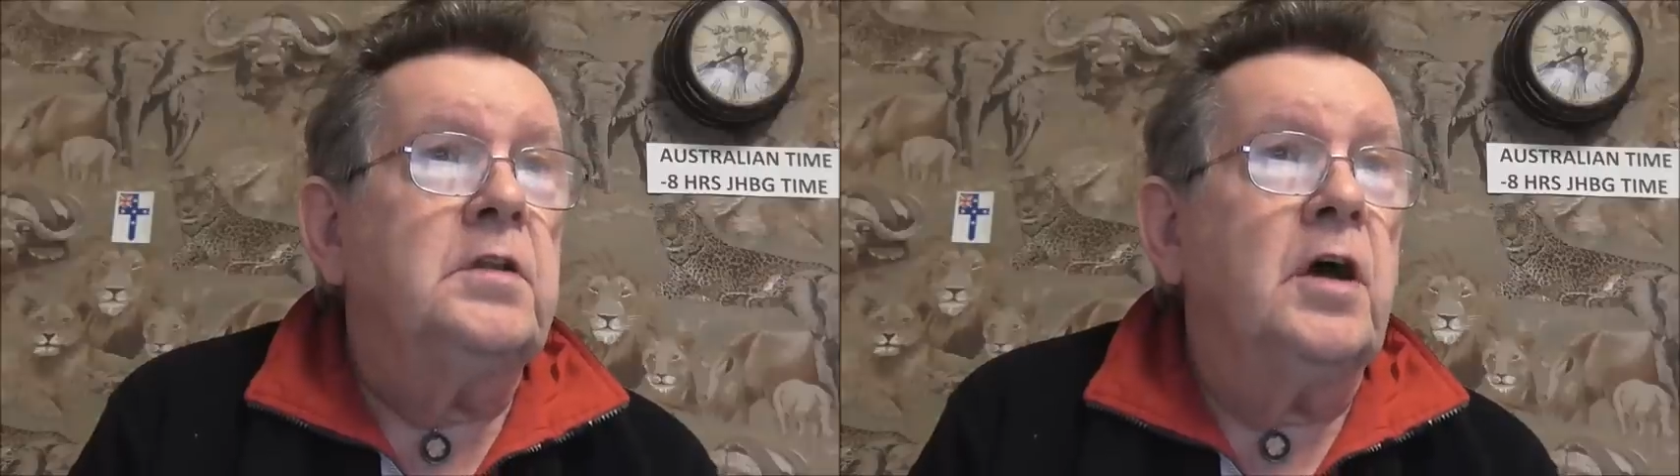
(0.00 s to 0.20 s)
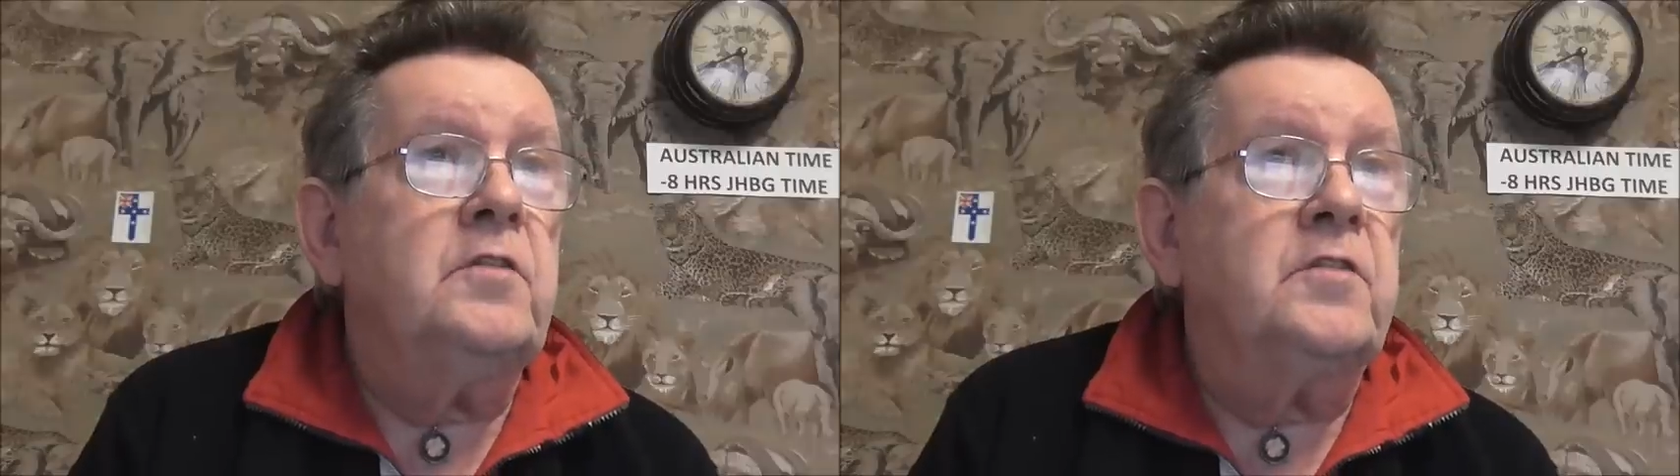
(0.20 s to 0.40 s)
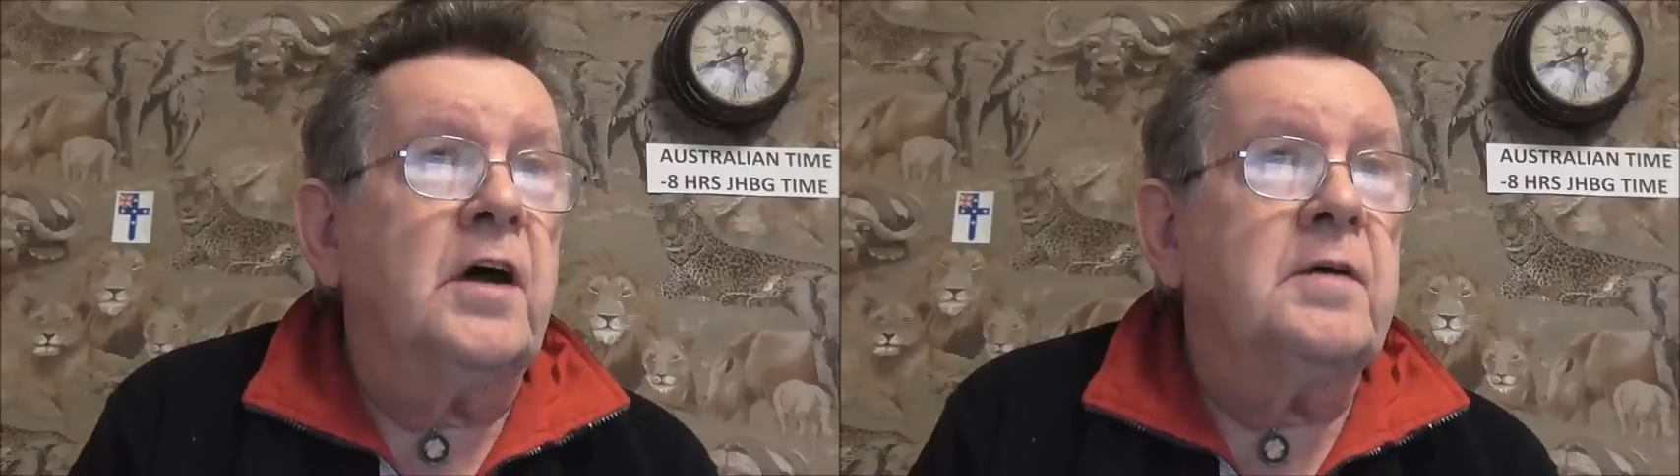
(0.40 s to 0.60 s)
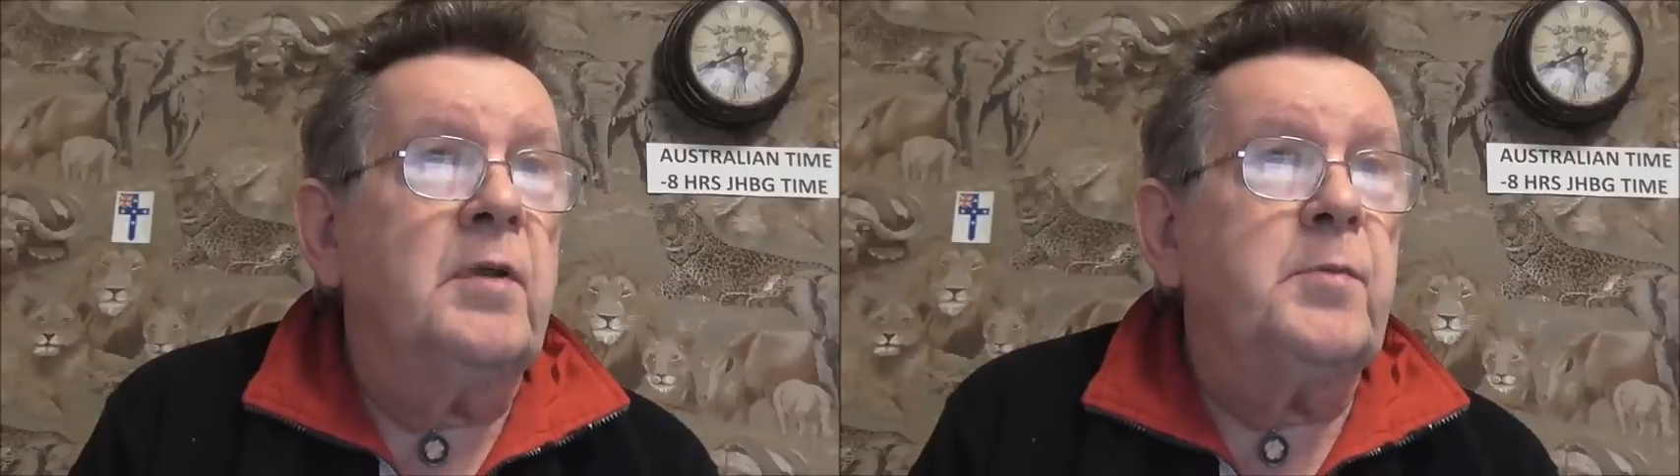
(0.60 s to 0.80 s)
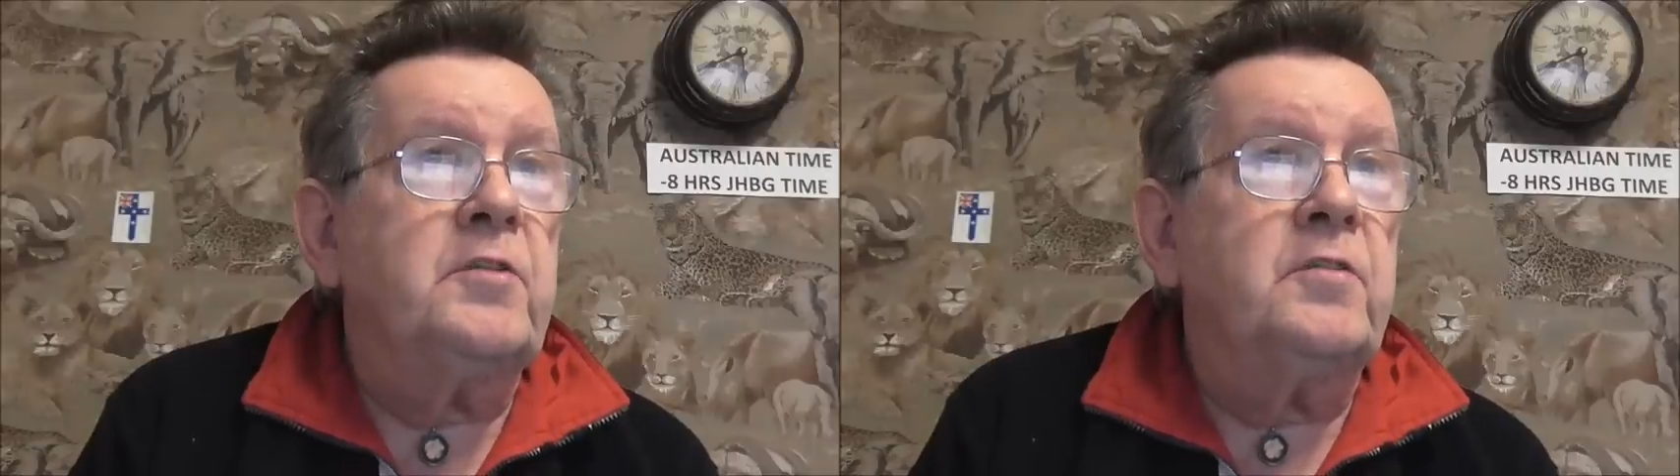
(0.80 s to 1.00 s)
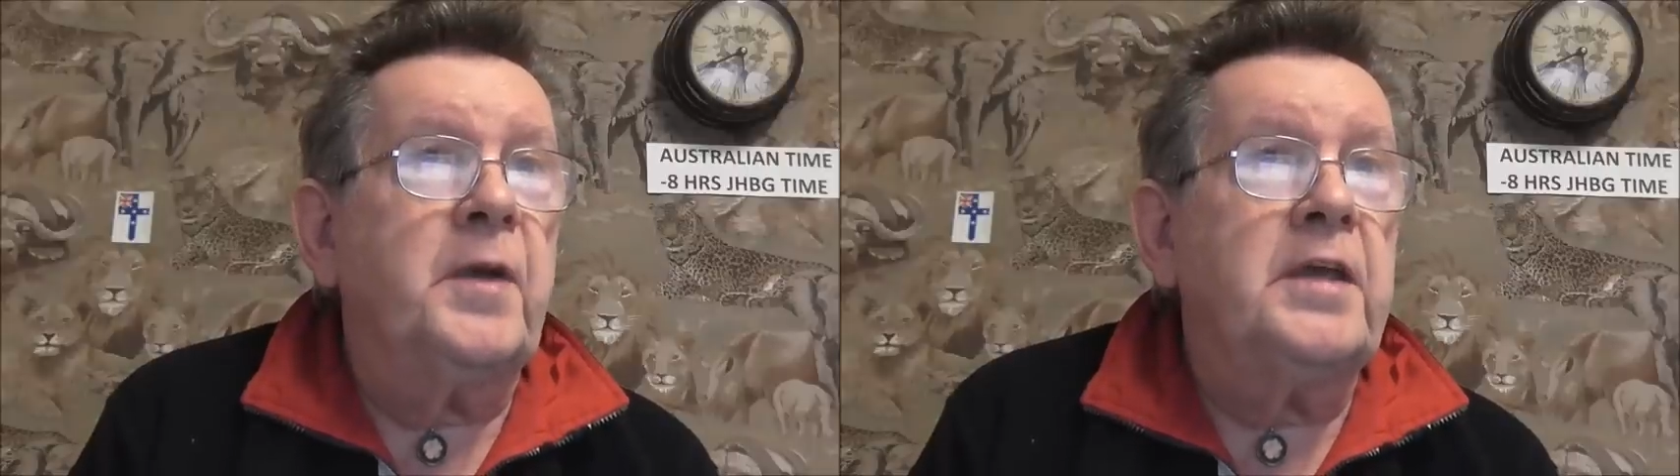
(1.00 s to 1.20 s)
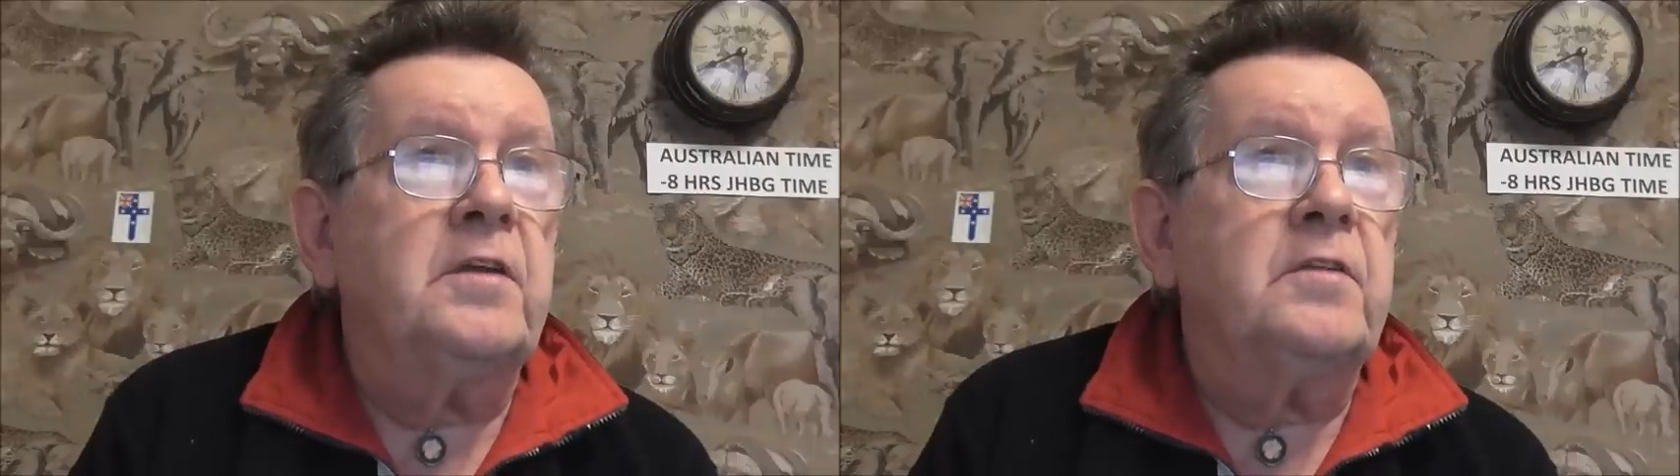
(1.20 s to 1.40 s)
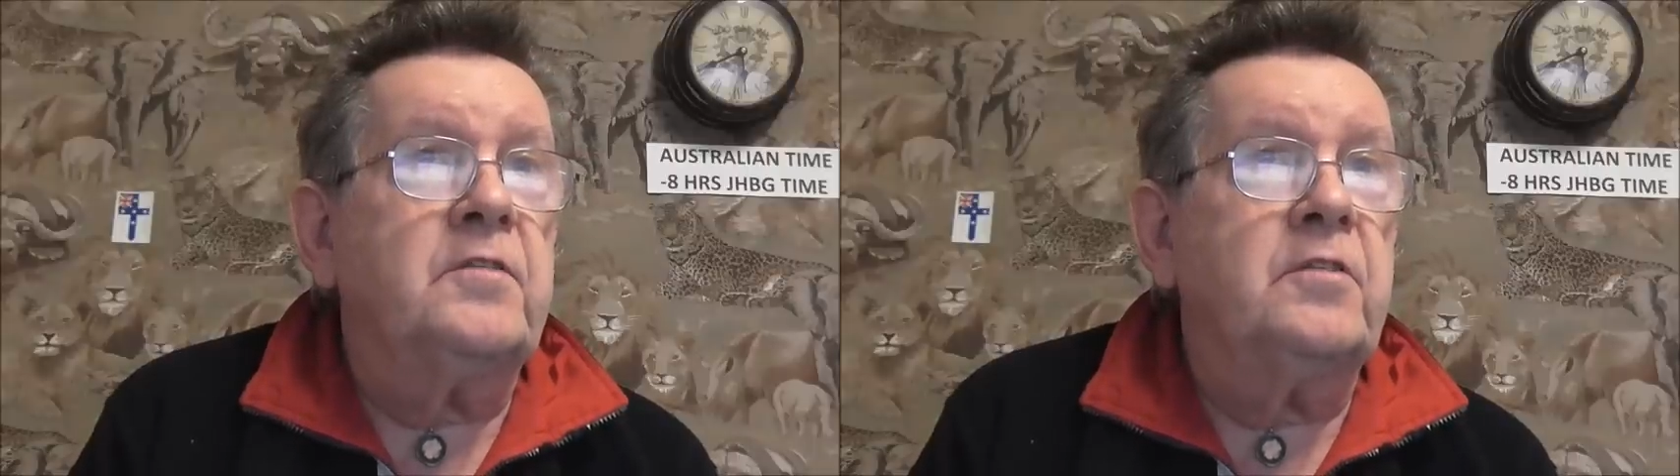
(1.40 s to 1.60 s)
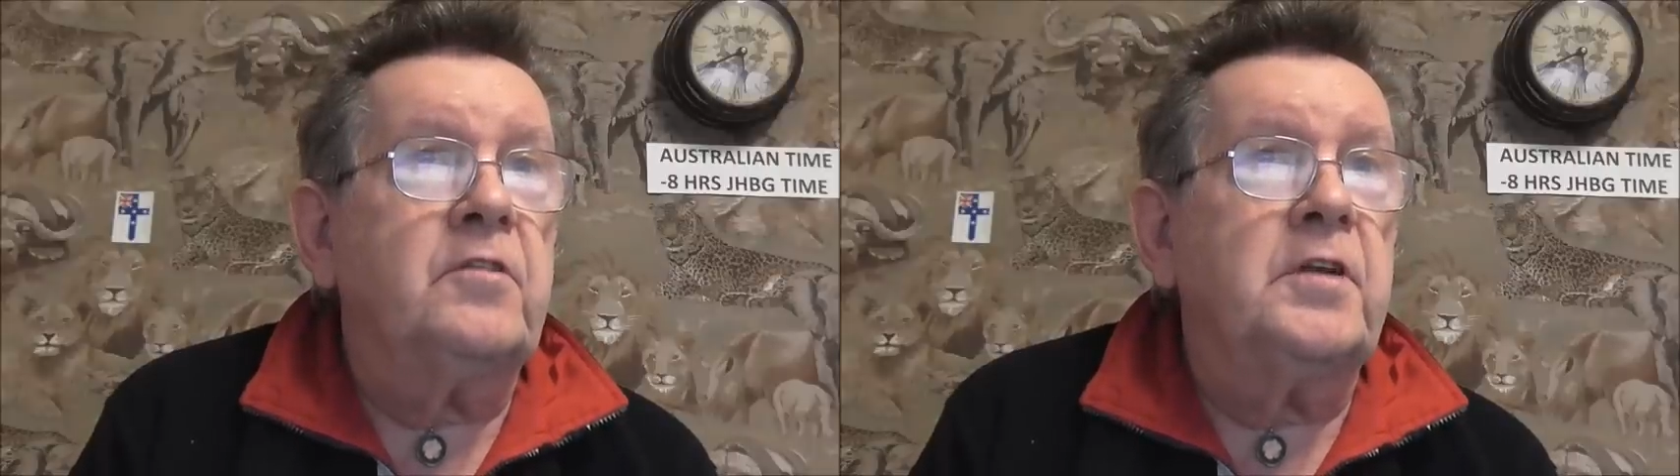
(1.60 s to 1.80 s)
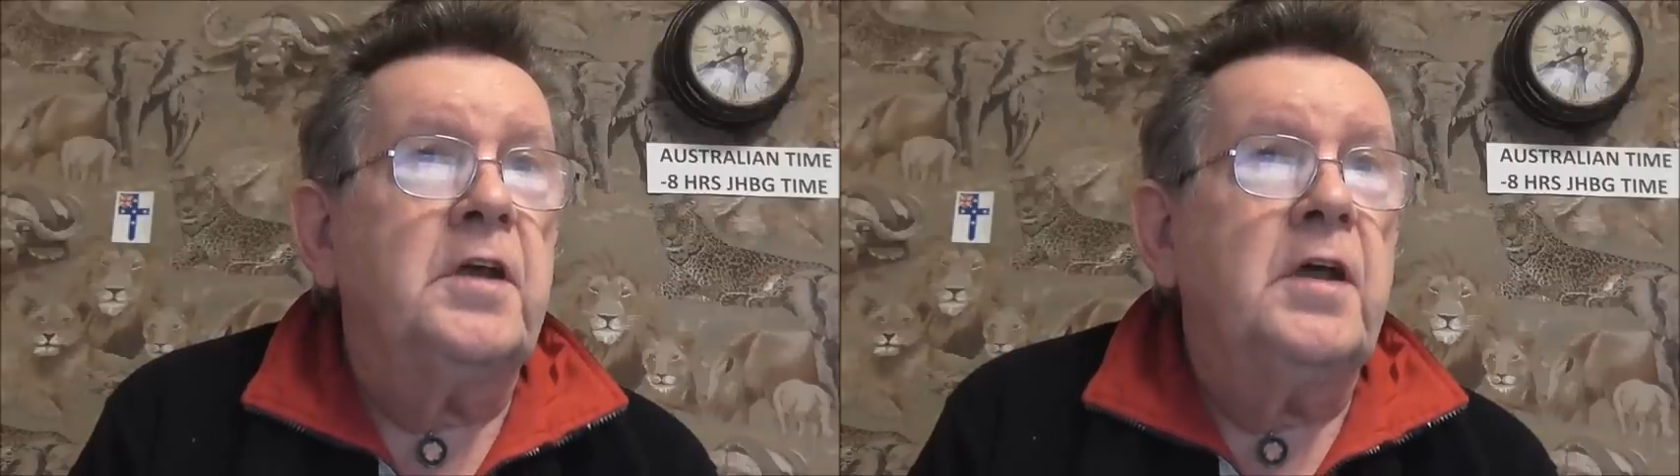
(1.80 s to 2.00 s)
no time limit to make a
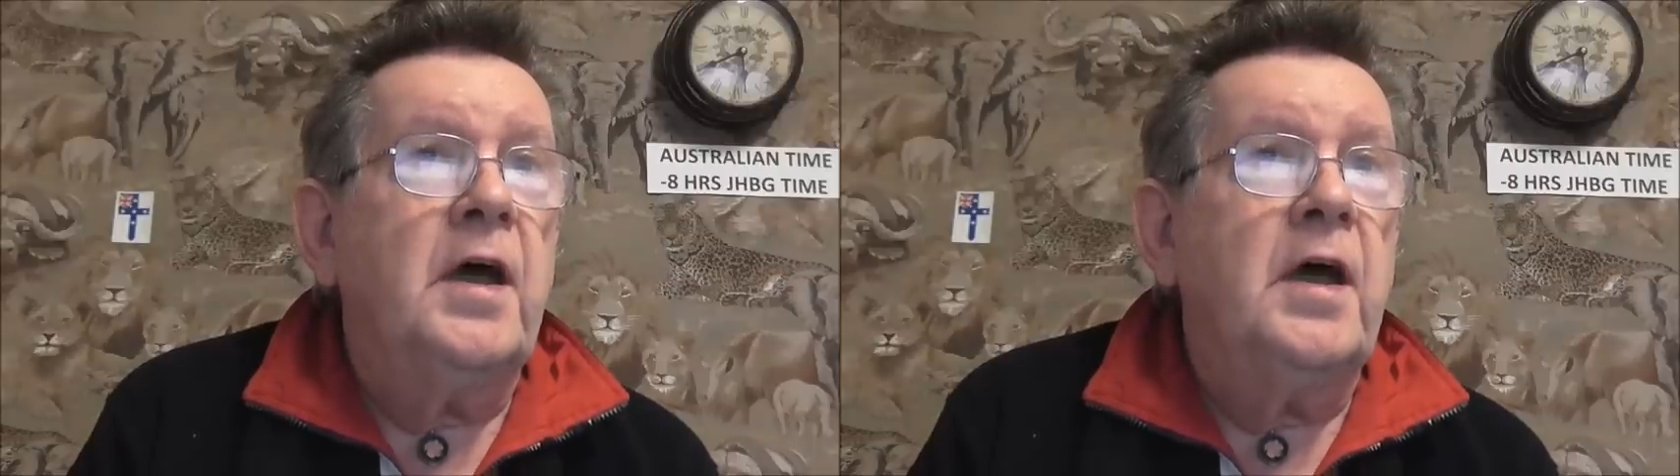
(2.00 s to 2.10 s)
decision,